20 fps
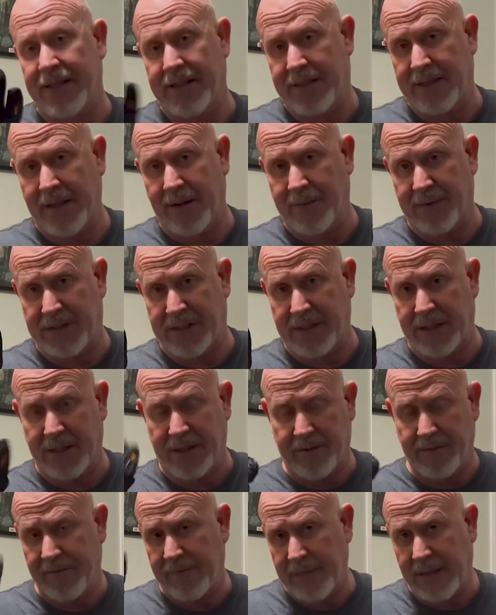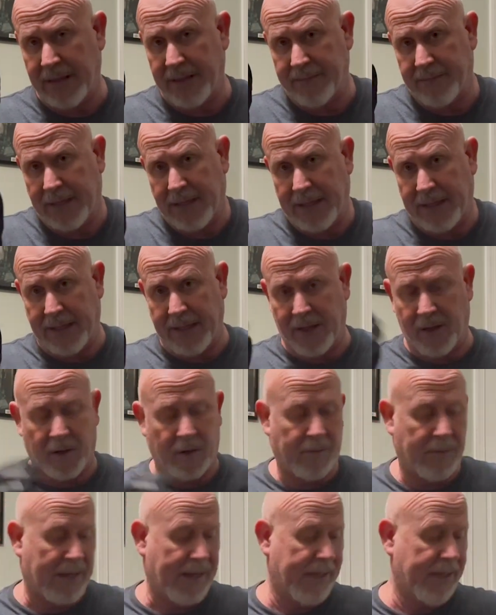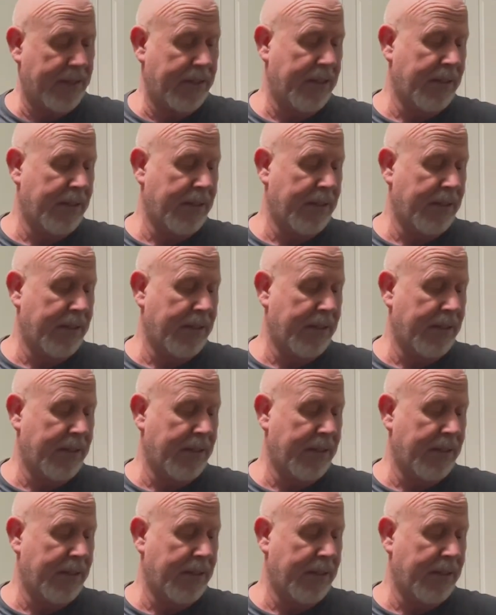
as they would send them. I like all black.